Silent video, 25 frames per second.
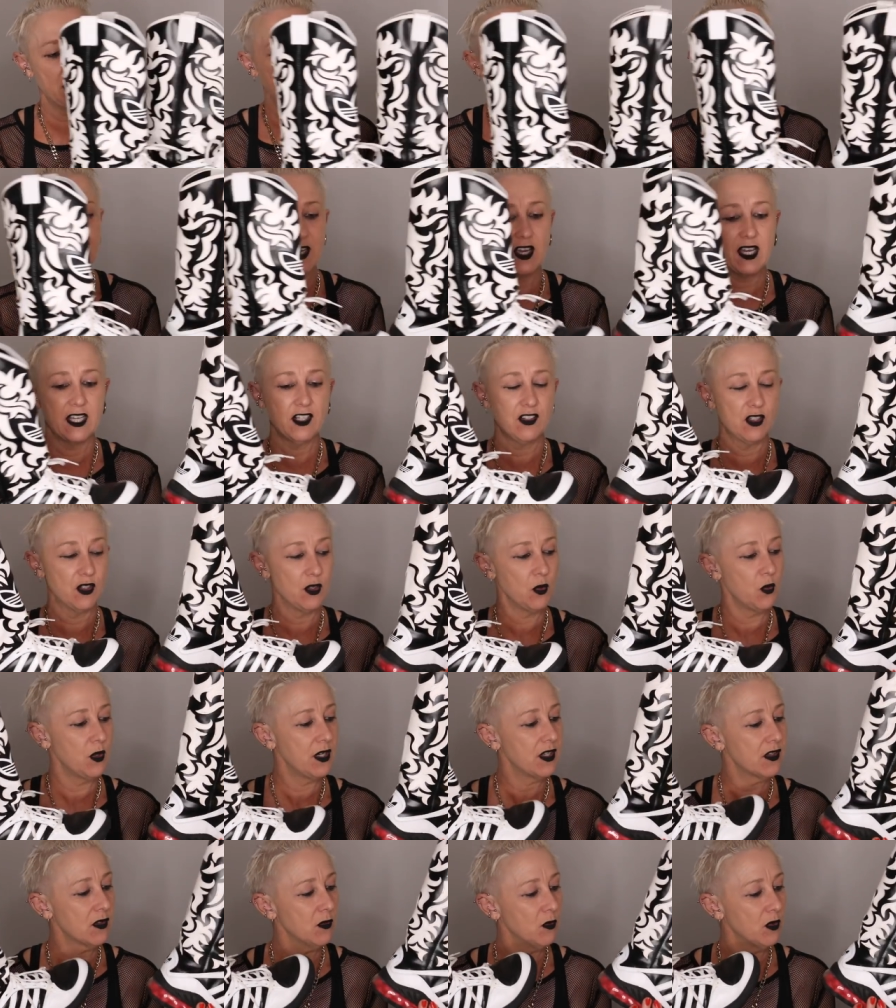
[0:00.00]
like I do
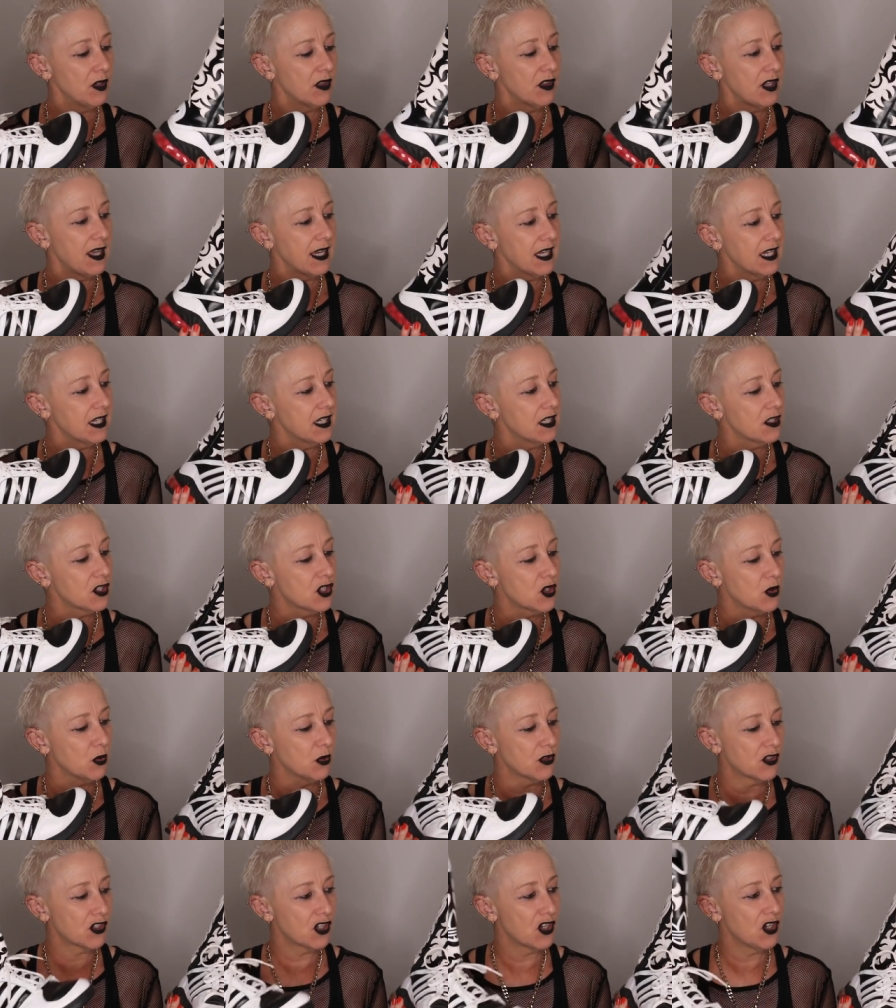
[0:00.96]
wear them with like a
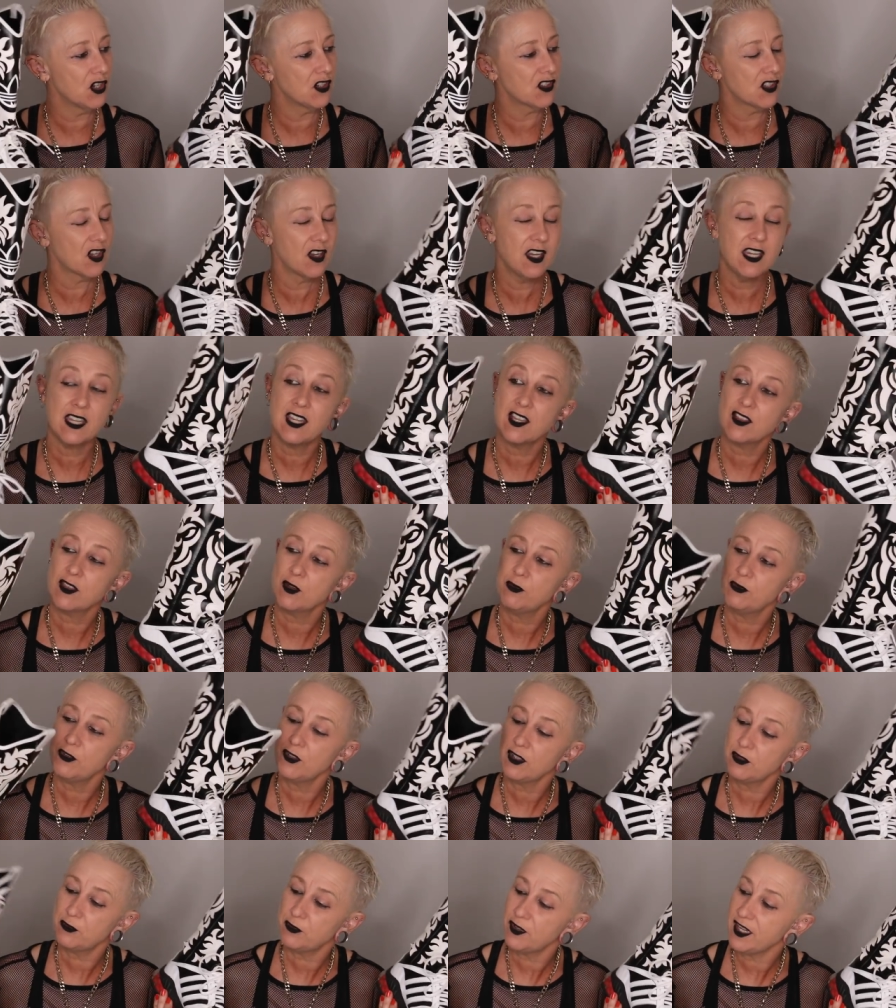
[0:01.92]
short skirt so you get the
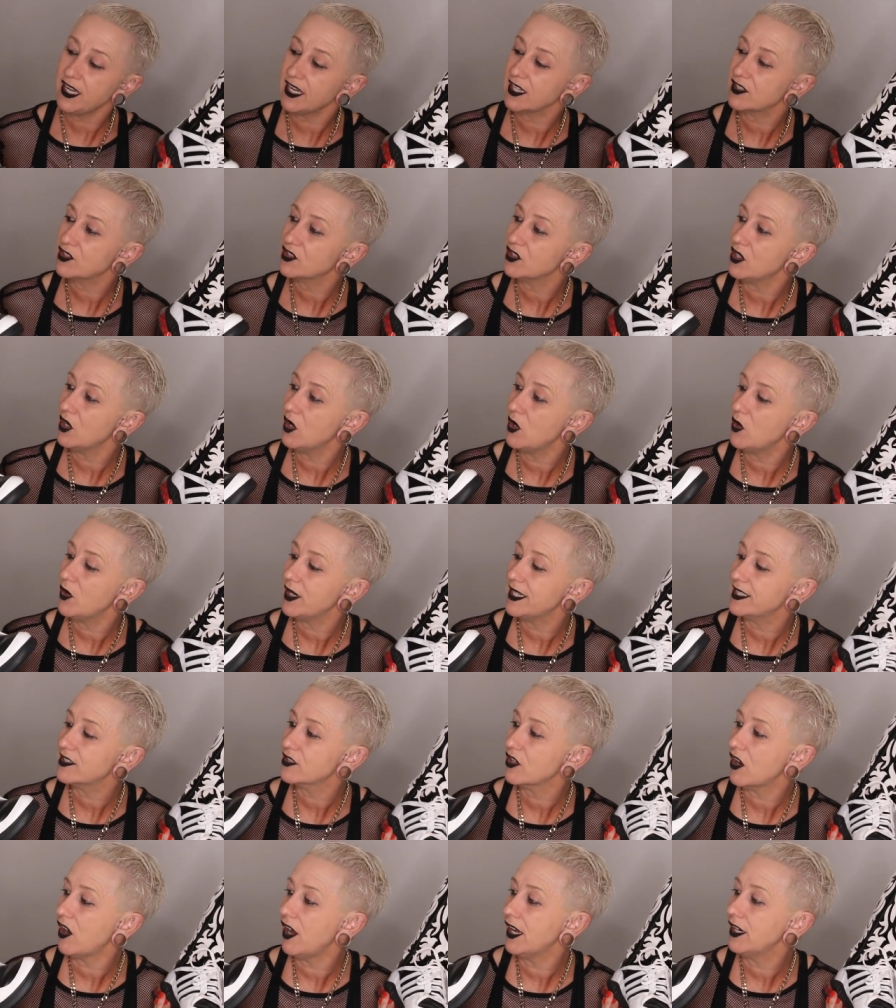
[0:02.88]
full effect so
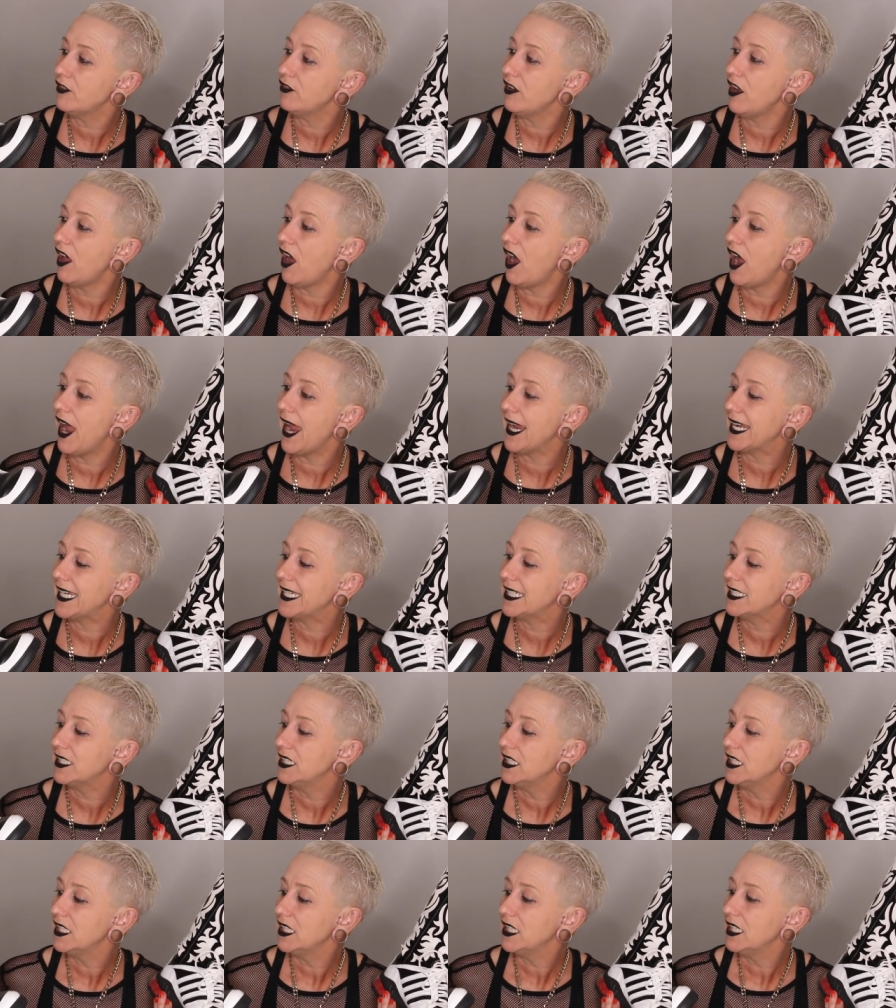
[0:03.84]
it's kind of like
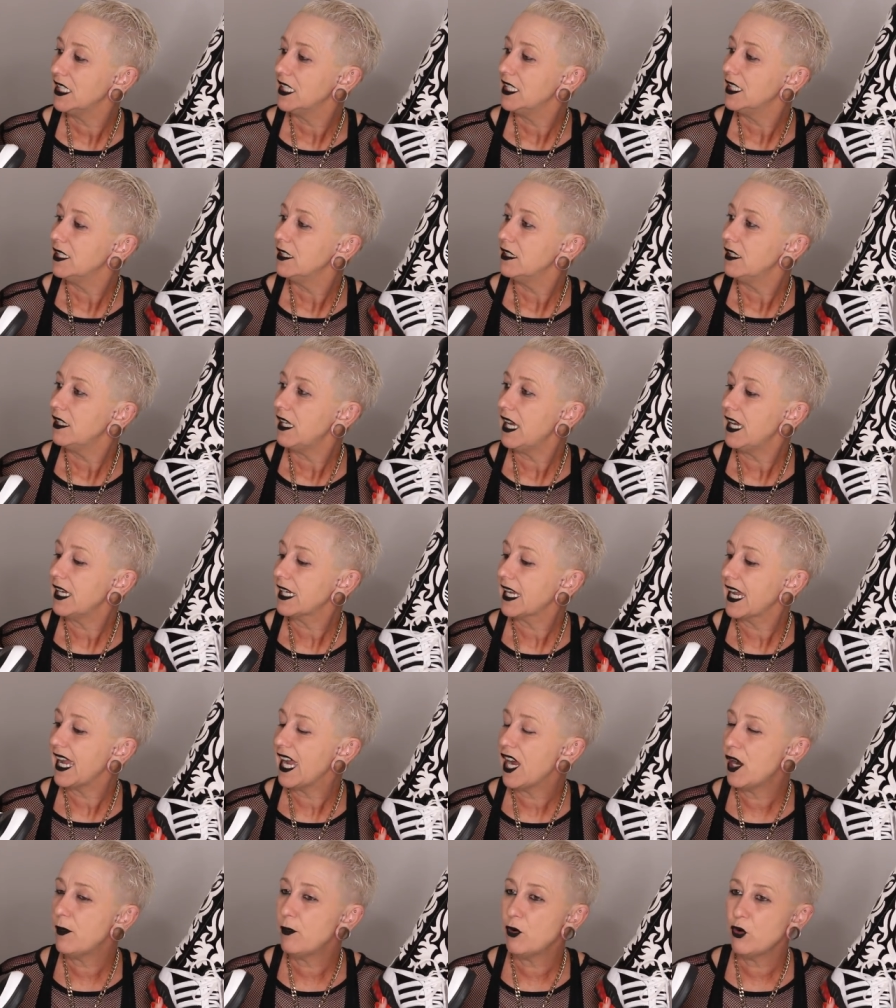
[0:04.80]
a
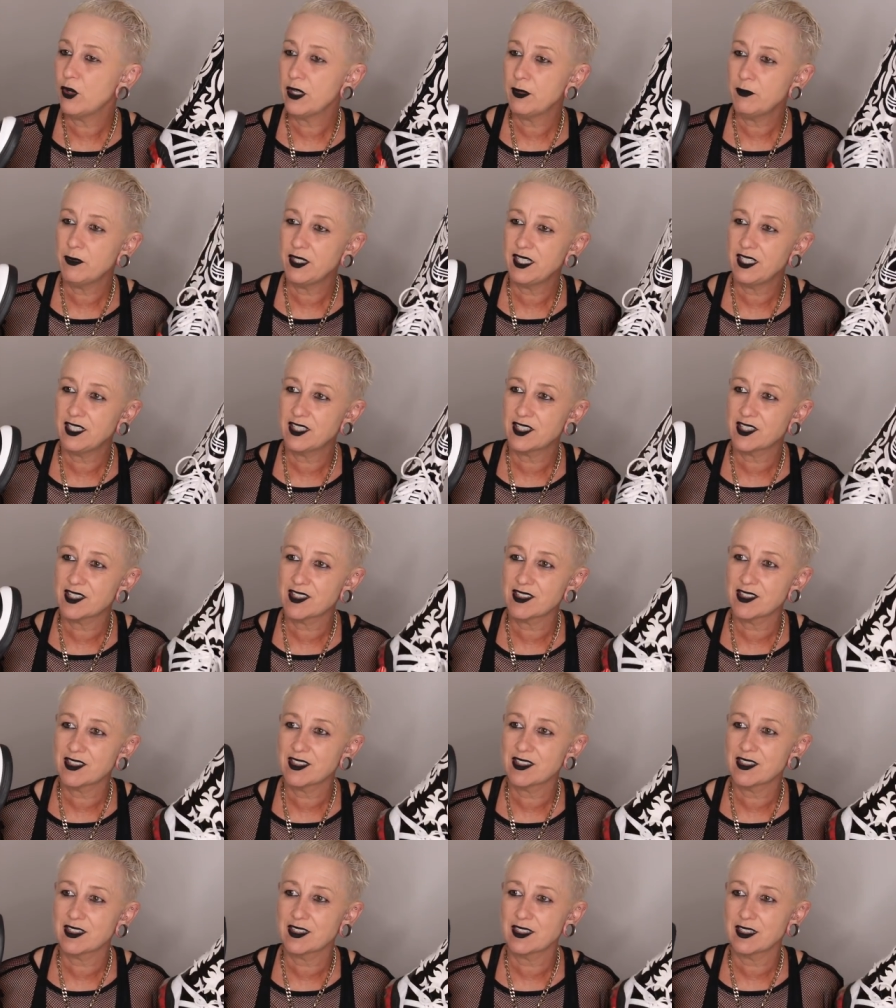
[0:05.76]
cowboy meets
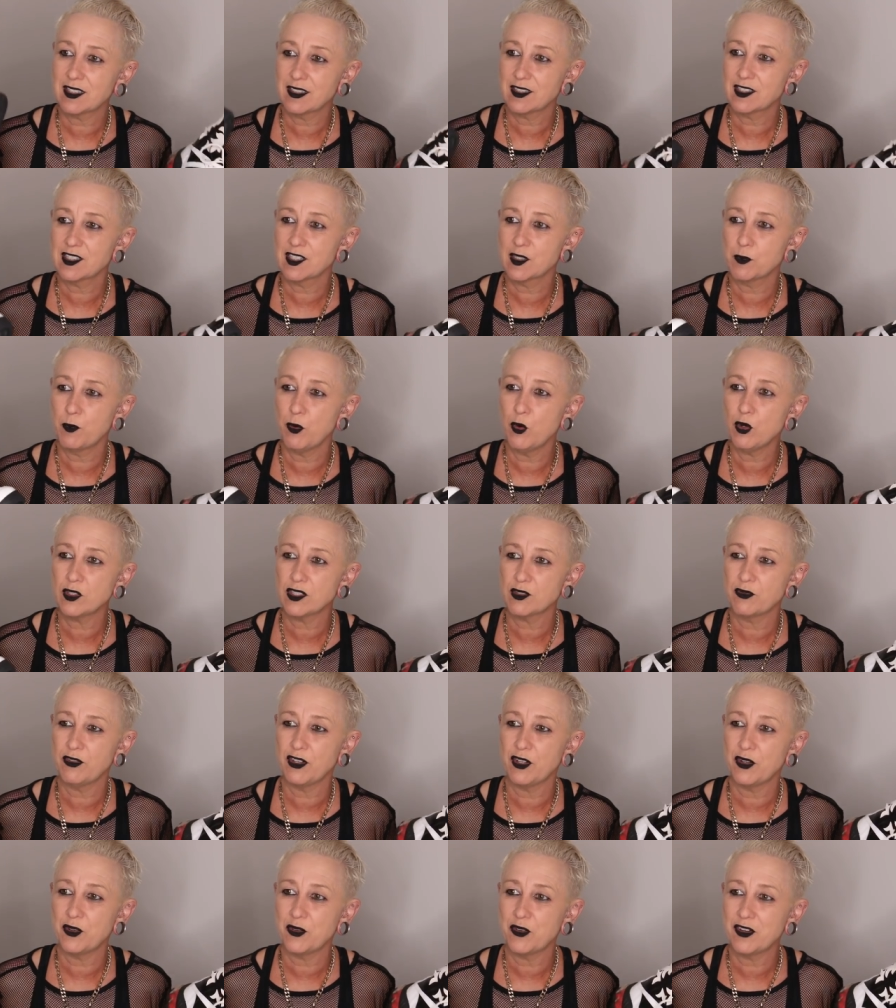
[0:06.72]
sports
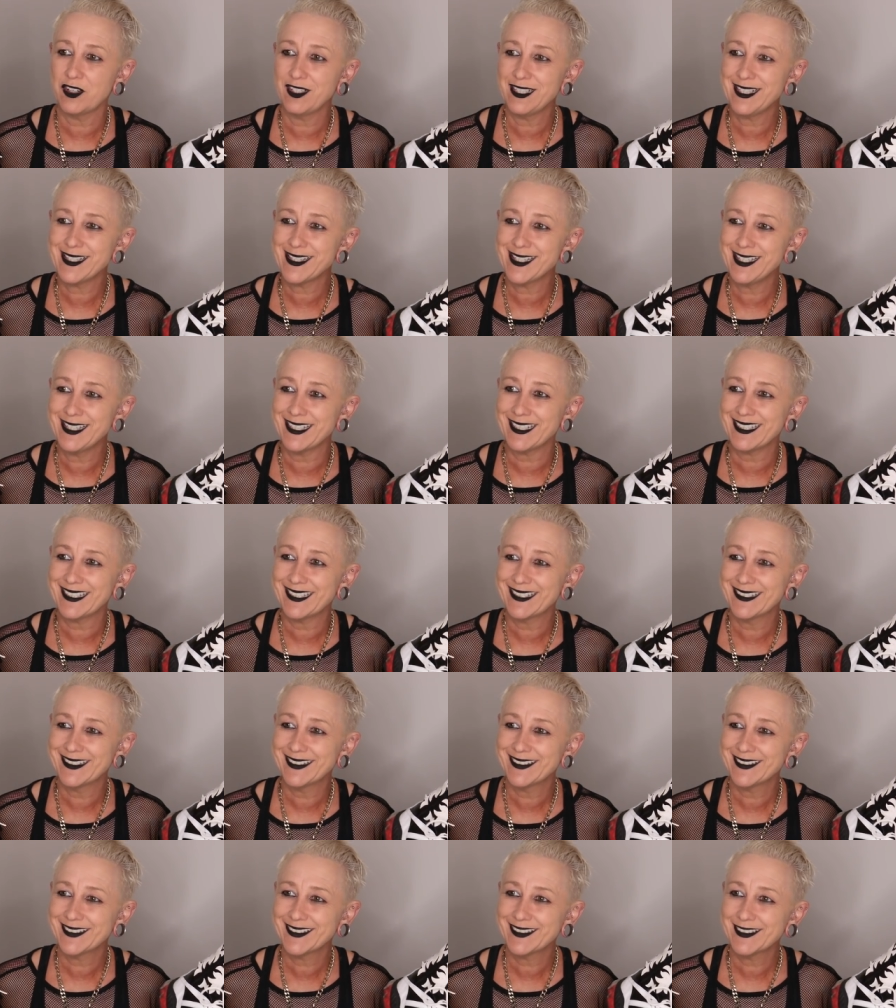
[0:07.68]
field really isn't it
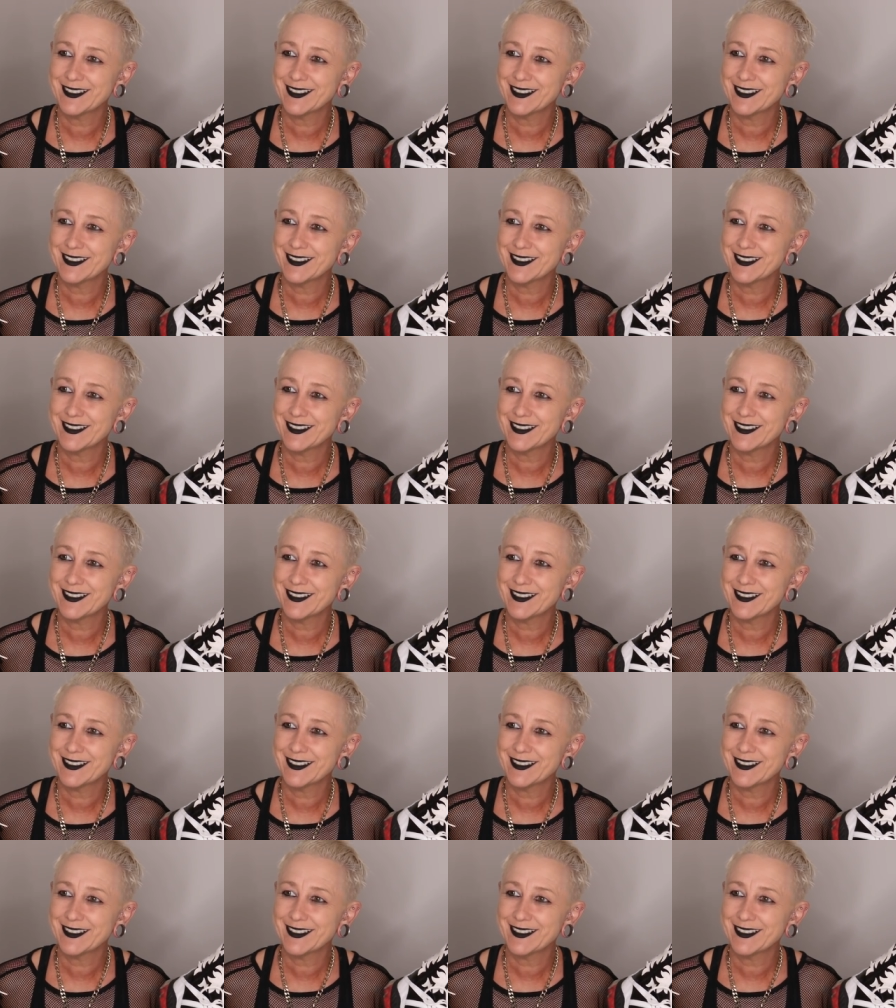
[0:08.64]
mm.